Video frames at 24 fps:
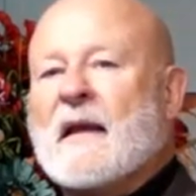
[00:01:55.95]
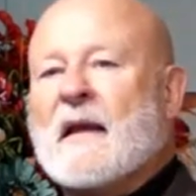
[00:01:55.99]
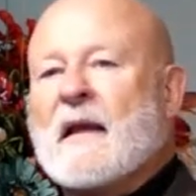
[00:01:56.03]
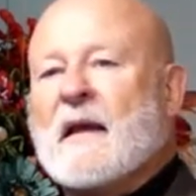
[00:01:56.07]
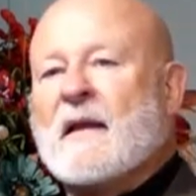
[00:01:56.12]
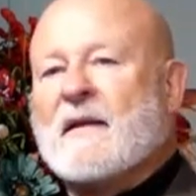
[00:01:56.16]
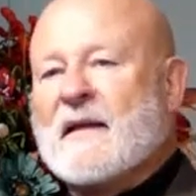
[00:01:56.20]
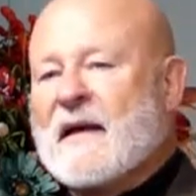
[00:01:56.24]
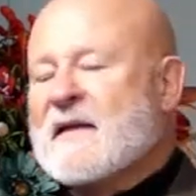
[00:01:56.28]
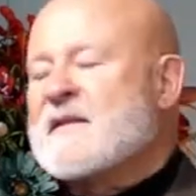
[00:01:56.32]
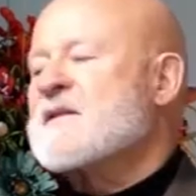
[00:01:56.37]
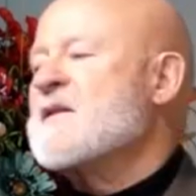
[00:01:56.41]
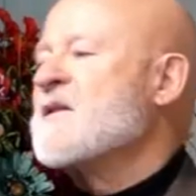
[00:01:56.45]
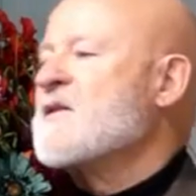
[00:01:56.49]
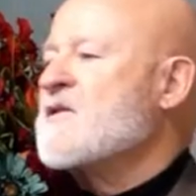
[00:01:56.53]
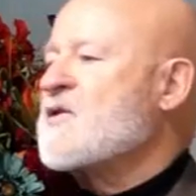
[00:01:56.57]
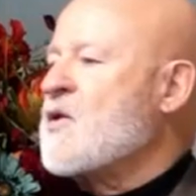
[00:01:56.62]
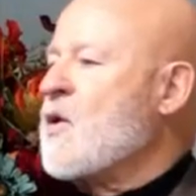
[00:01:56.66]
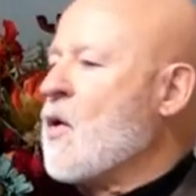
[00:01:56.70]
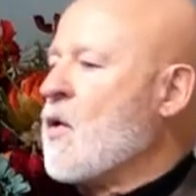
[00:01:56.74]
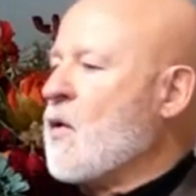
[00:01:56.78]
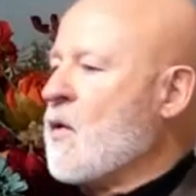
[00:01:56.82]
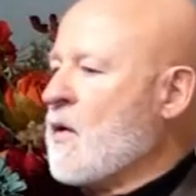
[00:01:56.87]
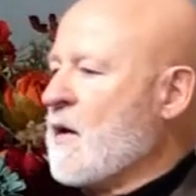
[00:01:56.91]
That's his
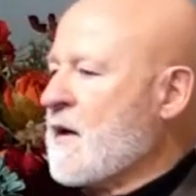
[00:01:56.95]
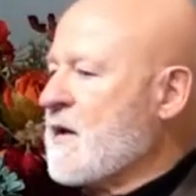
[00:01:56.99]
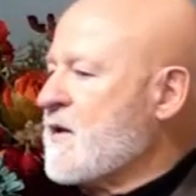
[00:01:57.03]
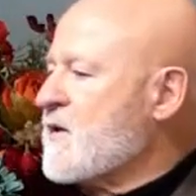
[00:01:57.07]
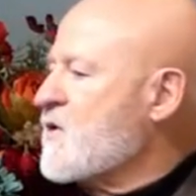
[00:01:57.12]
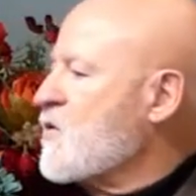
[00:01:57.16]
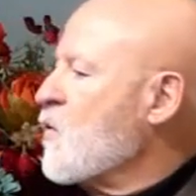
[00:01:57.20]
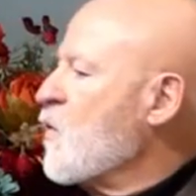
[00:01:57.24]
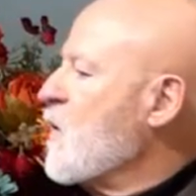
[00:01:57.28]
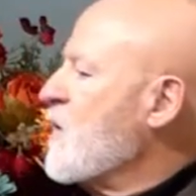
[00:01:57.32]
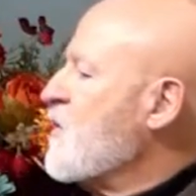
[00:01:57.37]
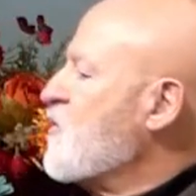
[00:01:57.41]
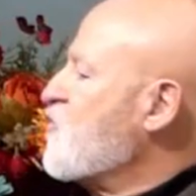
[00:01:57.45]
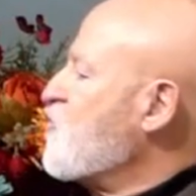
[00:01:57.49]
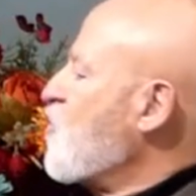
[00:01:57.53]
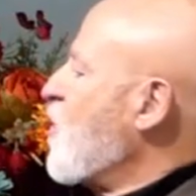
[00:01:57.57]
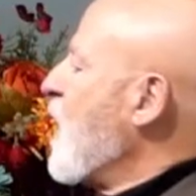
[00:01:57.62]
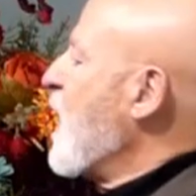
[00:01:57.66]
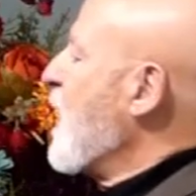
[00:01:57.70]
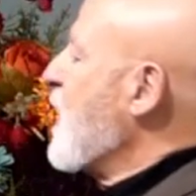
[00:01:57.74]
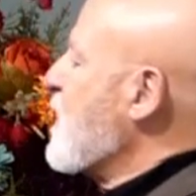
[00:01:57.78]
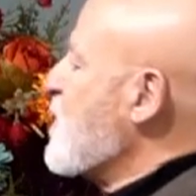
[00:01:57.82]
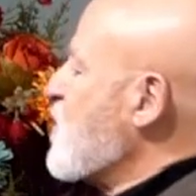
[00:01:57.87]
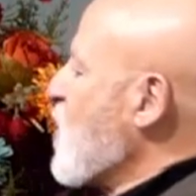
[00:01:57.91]
goal, and so he
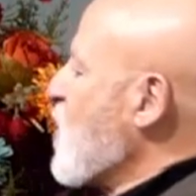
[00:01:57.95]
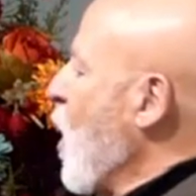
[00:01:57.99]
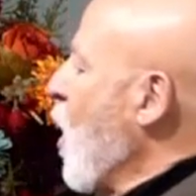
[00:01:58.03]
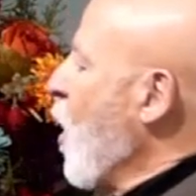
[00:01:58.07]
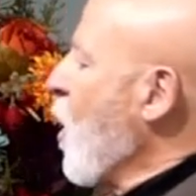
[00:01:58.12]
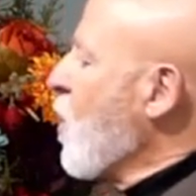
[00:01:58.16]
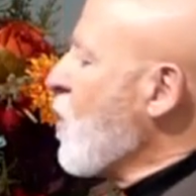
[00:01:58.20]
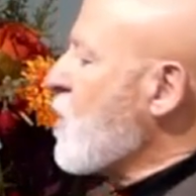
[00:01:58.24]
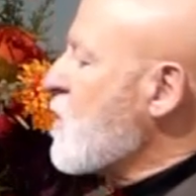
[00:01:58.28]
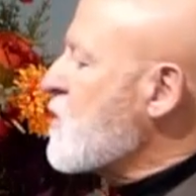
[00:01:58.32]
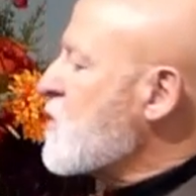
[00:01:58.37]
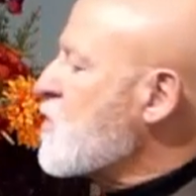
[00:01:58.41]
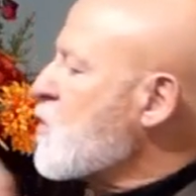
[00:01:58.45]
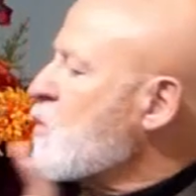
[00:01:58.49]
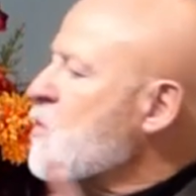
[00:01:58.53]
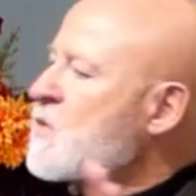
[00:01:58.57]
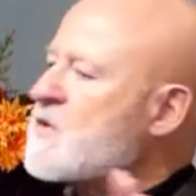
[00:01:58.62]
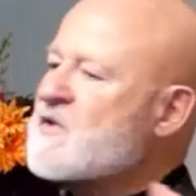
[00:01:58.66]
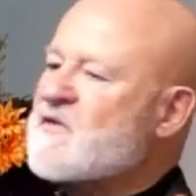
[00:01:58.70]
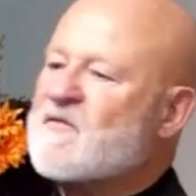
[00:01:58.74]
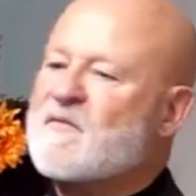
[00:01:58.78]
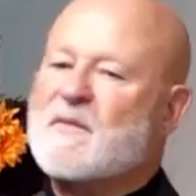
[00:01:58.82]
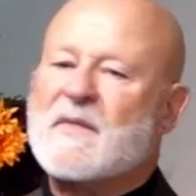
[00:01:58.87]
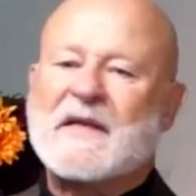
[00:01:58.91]
tries all
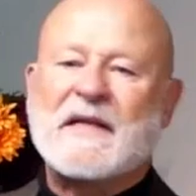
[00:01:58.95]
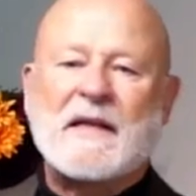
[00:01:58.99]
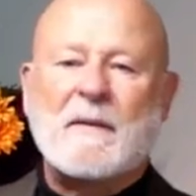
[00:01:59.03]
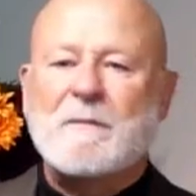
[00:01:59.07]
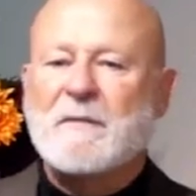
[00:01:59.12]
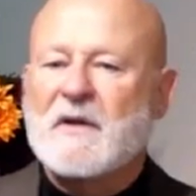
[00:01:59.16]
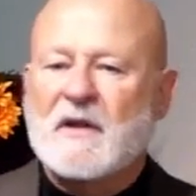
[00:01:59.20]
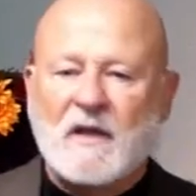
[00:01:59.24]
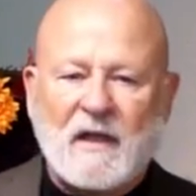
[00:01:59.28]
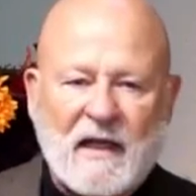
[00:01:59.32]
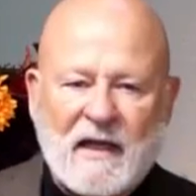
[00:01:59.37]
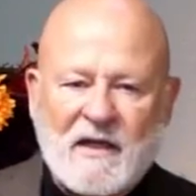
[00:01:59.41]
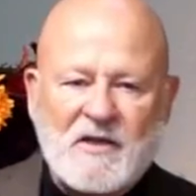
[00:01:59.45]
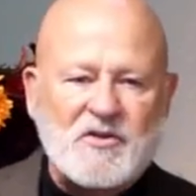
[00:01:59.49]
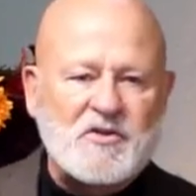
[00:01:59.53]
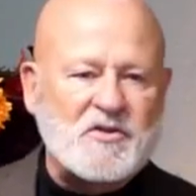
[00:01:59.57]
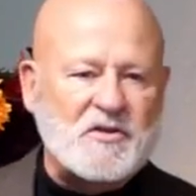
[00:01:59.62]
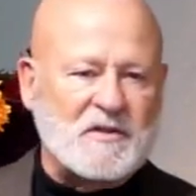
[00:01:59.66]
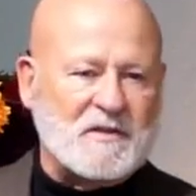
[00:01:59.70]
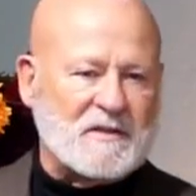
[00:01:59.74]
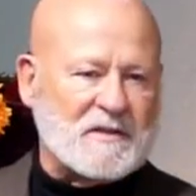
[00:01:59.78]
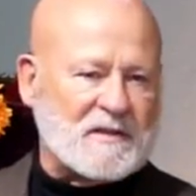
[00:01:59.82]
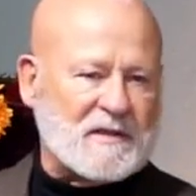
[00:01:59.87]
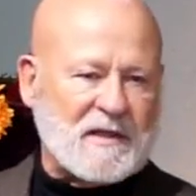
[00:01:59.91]
sorts of
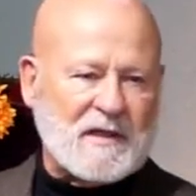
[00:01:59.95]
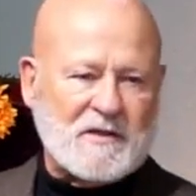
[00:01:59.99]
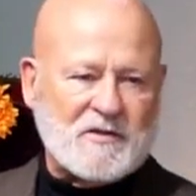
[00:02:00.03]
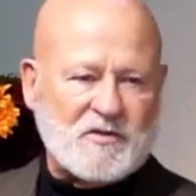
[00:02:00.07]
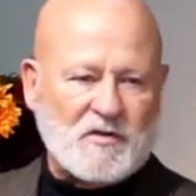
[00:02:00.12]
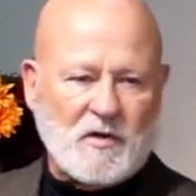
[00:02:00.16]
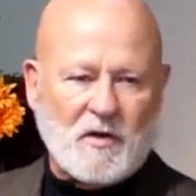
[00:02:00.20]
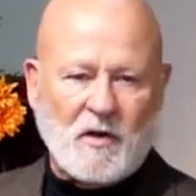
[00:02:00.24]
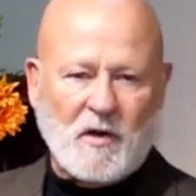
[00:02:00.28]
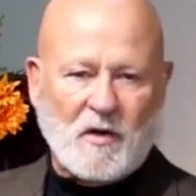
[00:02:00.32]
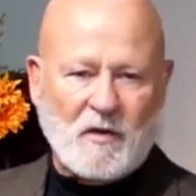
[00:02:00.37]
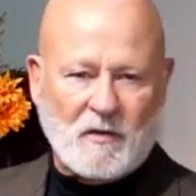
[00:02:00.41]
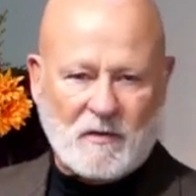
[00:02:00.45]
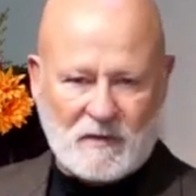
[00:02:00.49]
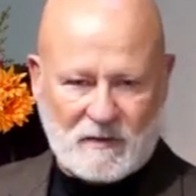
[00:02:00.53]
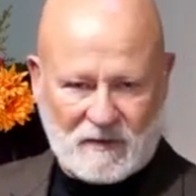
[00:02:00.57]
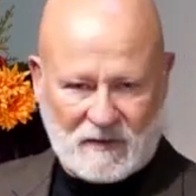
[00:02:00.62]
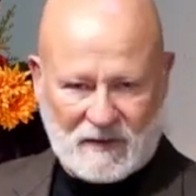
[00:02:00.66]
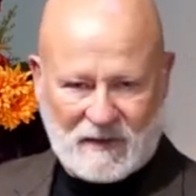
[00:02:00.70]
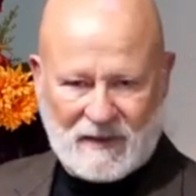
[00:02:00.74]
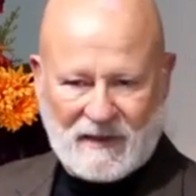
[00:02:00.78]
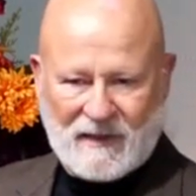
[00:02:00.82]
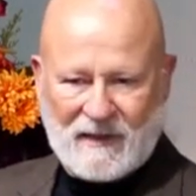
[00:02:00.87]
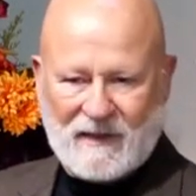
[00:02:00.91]
manipulations, as you know,
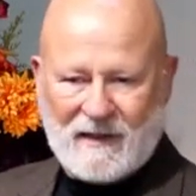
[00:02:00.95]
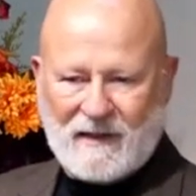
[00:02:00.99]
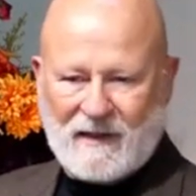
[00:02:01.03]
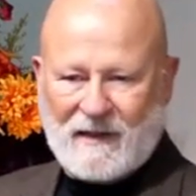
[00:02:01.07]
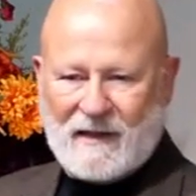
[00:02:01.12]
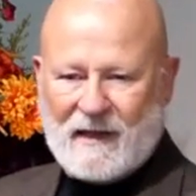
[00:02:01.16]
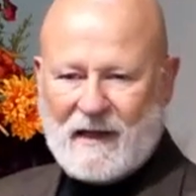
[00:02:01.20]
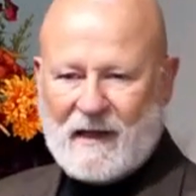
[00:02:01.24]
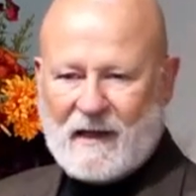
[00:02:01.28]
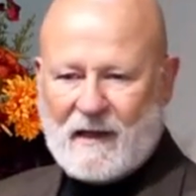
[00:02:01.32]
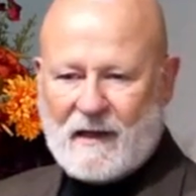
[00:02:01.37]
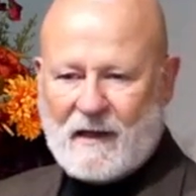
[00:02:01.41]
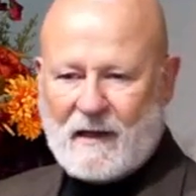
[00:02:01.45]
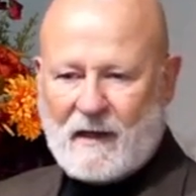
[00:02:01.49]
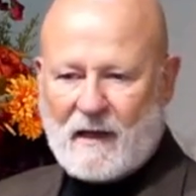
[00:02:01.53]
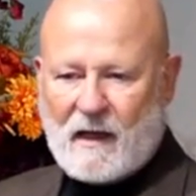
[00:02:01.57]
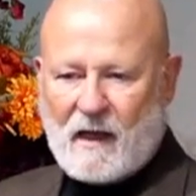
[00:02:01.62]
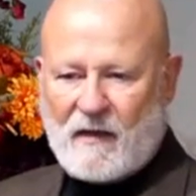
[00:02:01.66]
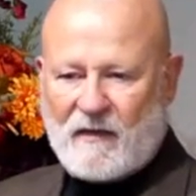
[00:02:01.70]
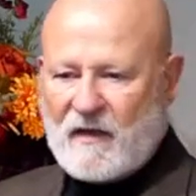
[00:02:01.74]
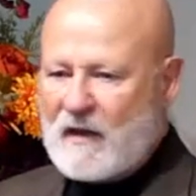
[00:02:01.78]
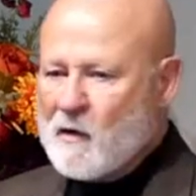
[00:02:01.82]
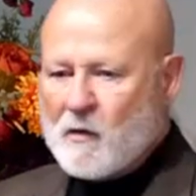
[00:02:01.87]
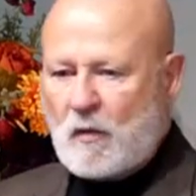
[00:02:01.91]
and
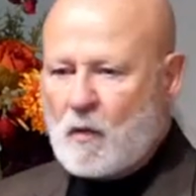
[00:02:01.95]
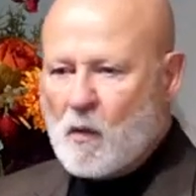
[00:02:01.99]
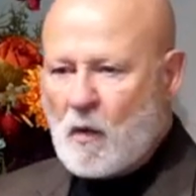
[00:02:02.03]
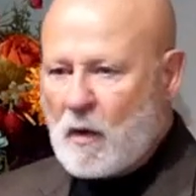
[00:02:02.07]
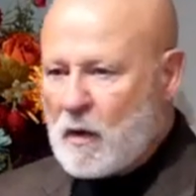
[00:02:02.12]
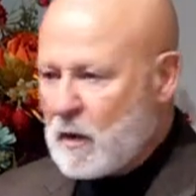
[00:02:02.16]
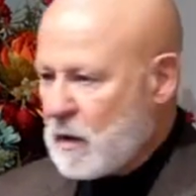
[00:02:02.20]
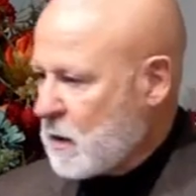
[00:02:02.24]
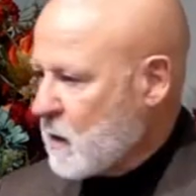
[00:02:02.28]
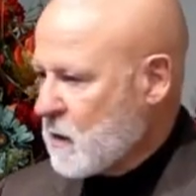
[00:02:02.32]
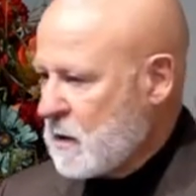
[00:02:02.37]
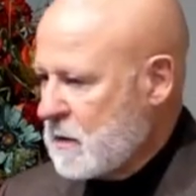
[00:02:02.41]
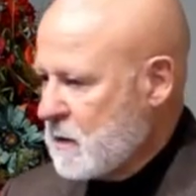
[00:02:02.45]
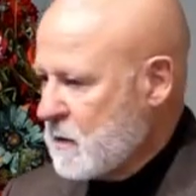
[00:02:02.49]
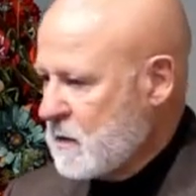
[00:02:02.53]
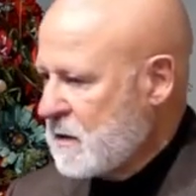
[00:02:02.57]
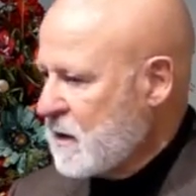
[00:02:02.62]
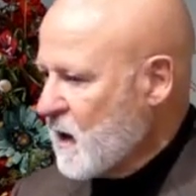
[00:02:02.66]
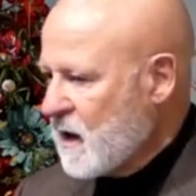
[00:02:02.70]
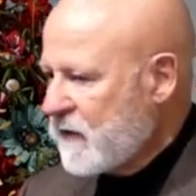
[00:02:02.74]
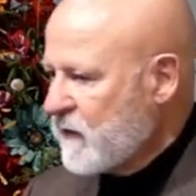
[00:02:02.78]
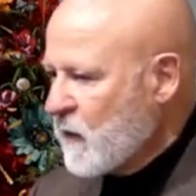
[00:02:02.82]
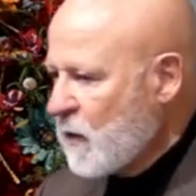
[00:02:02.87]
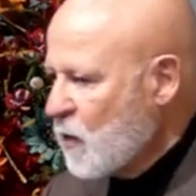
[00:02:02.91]
they don't work.
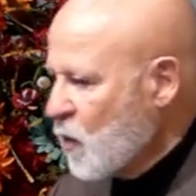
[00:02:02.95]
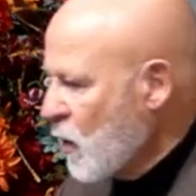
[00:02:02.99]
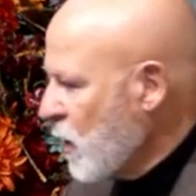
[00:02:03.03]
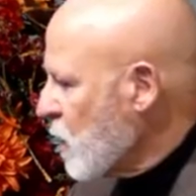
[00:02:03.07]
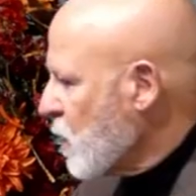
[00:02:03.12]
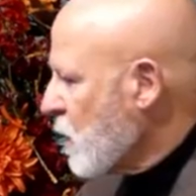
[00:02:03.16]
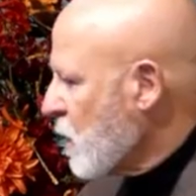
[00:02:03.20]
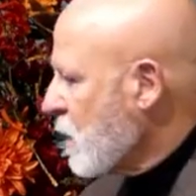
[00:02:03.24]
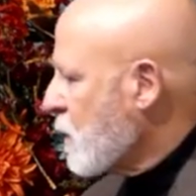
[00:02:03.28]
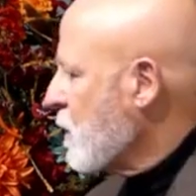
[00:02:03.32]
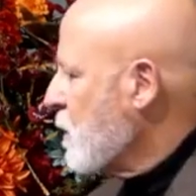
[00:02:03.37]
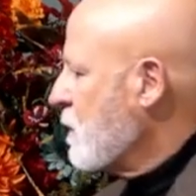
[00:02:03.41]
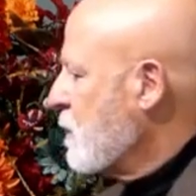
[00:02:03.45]
None of them work.